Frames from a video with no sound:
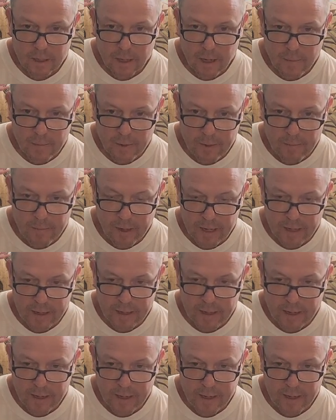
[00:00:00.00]
I mean, my
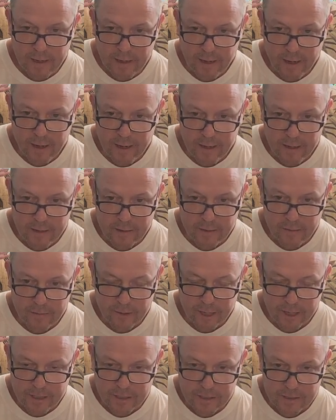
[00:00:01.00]
God, I
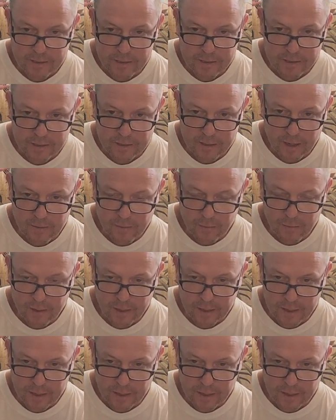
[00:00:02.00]
want